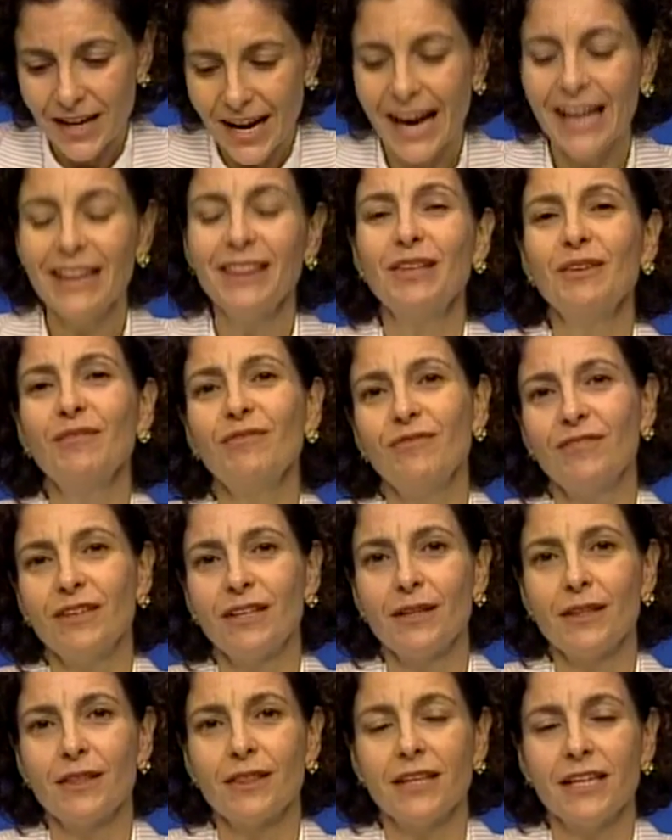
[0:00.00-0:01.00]
And the
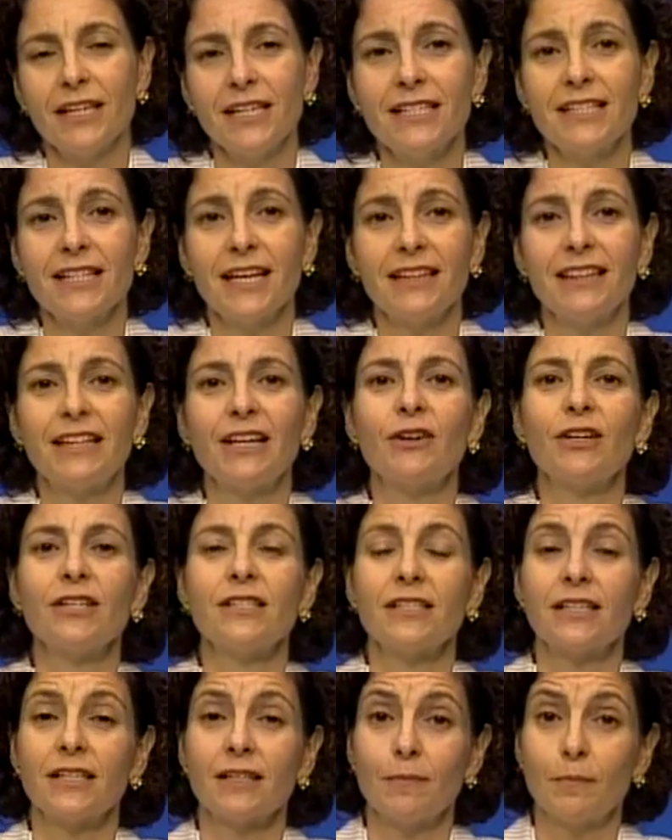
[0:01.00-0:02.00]
fifth is that there
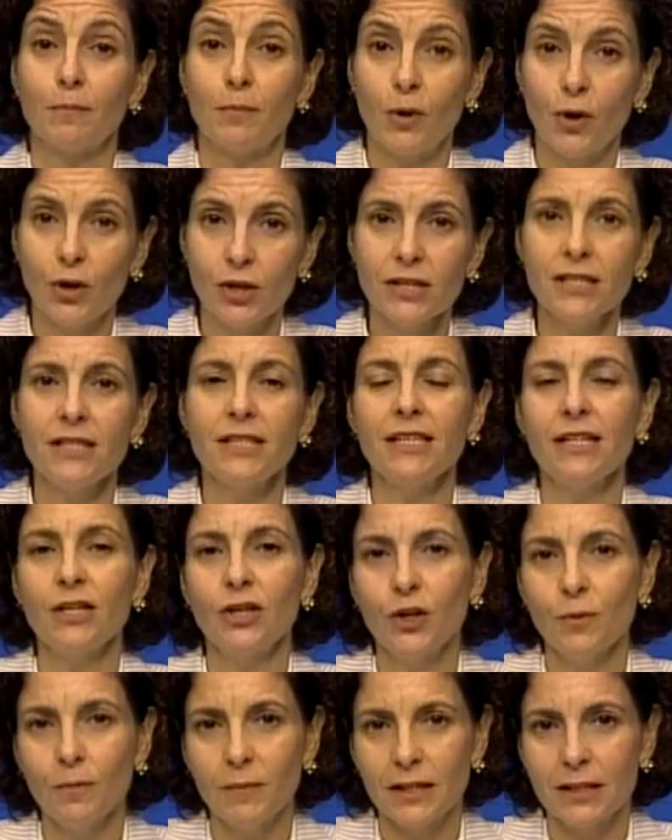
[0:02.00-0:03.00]
is a policy
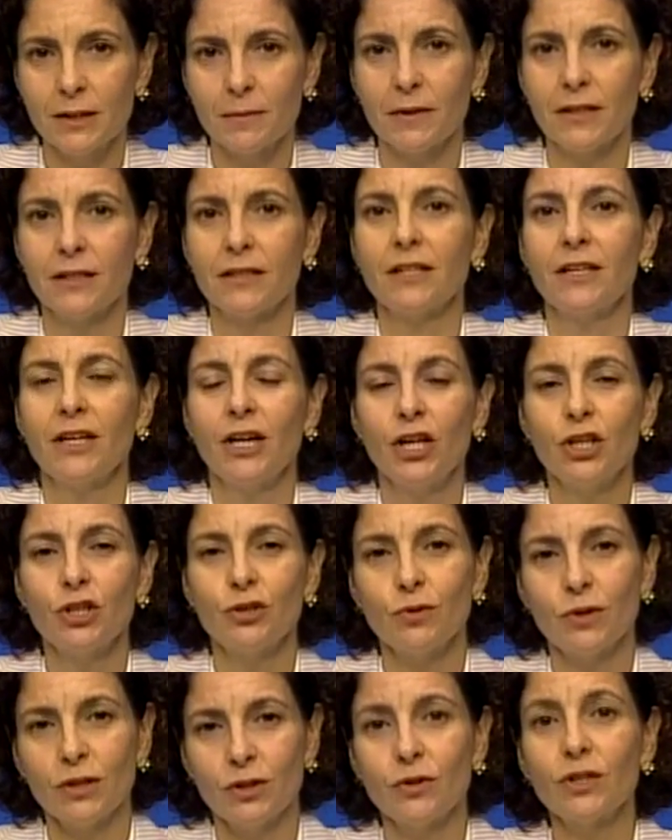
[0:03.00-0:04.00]
commitment
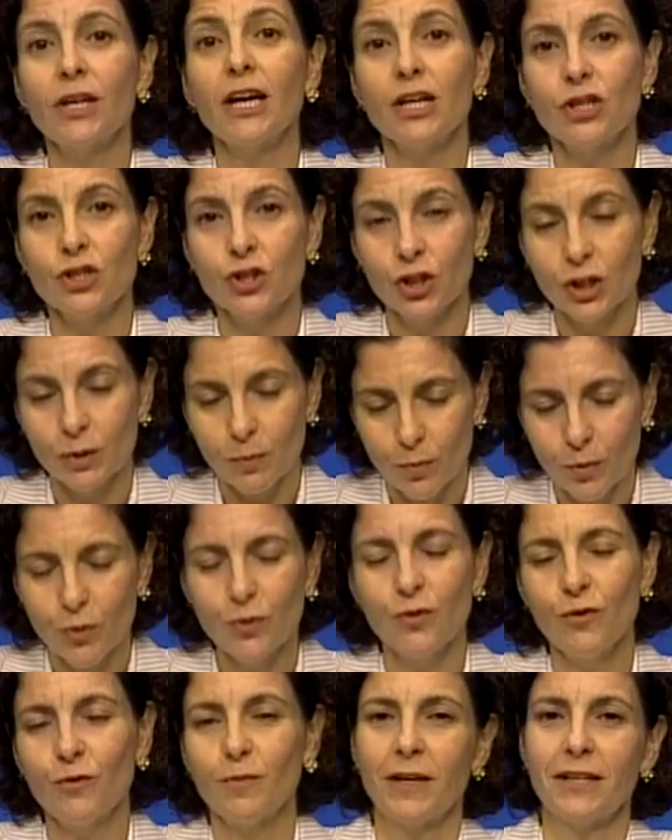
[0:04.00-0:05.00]
to education
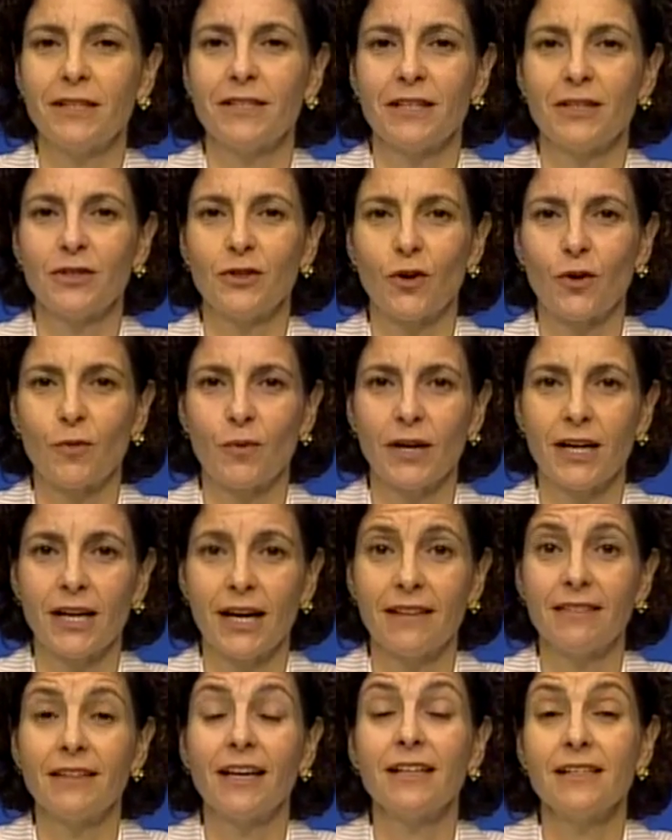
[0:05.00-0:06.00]
improvement in Norway.
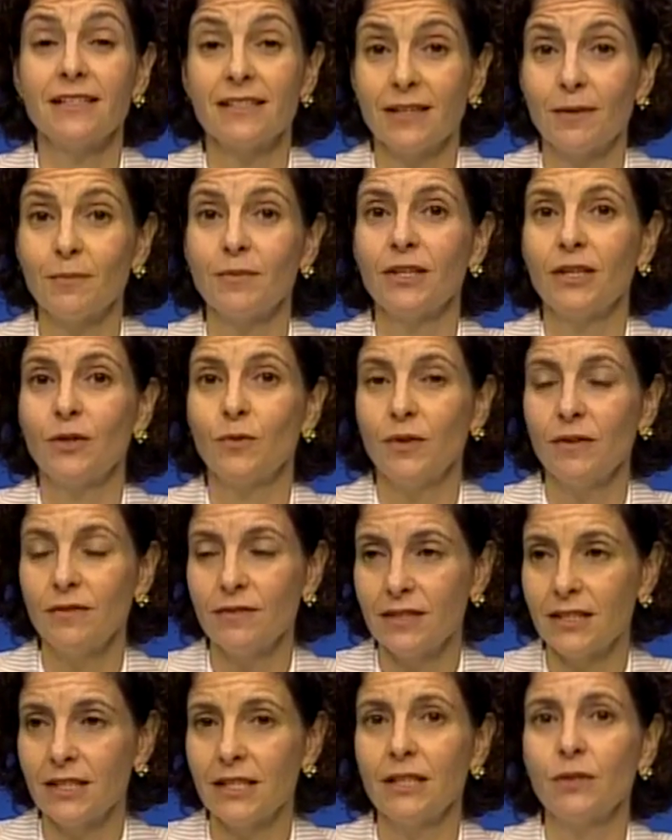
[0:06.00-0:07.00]
And that is something we've
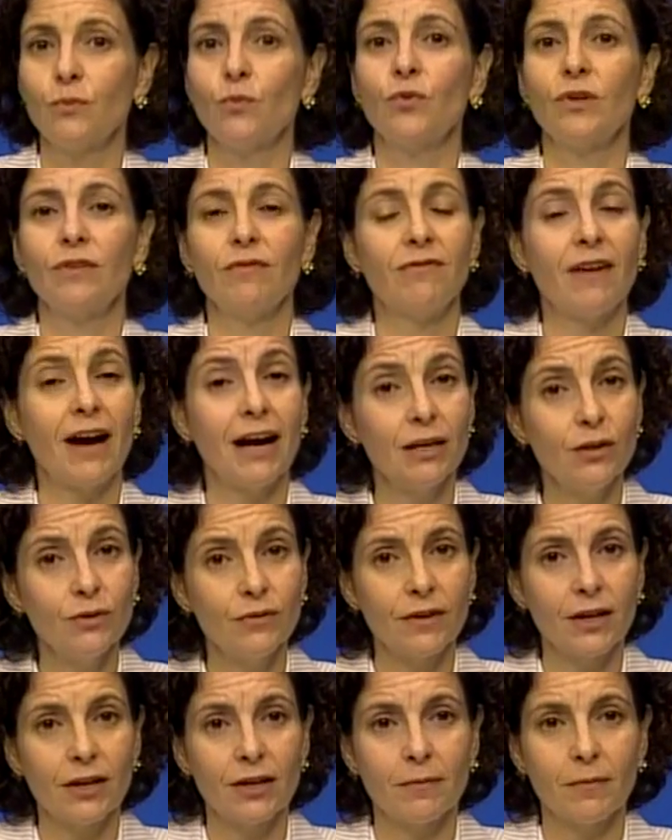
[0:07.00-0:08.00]
seen, we value
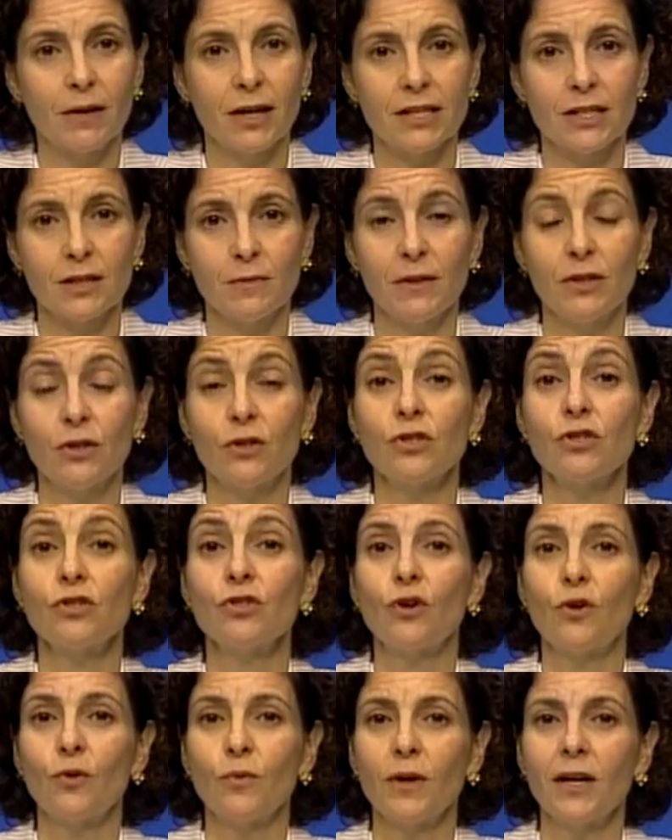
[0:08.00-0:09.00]
very much, because
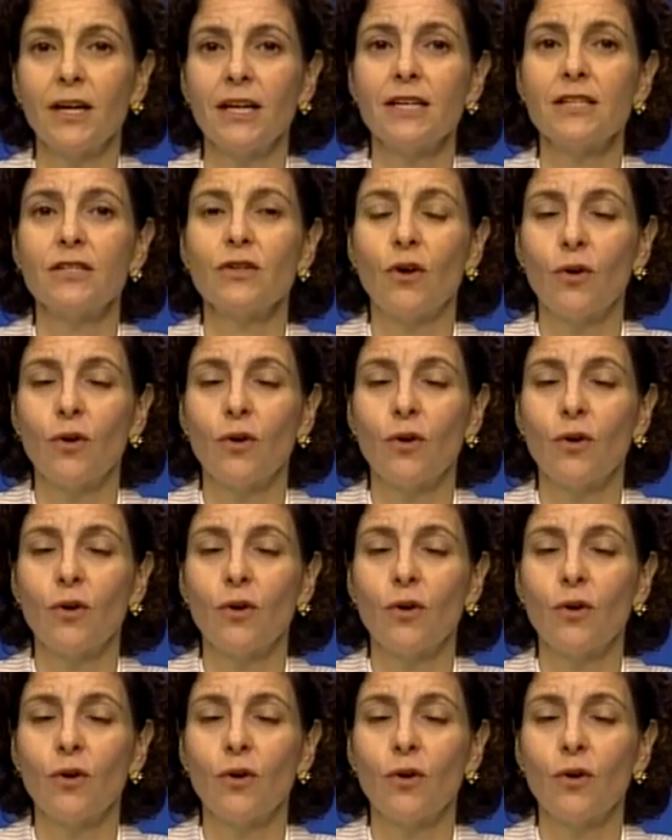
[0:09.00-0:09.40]
Norway is